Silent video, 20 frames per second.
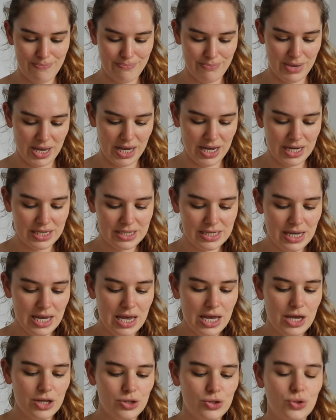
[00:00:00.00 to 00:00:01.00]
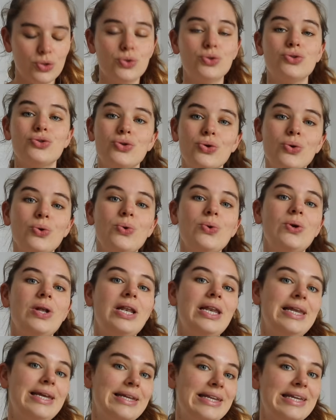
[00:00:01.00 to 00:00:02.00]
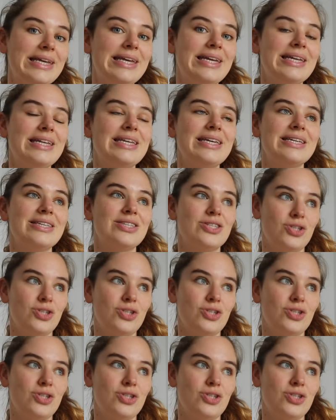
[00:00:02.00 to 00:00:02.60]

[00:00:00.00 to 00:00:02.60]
made, the 2 linen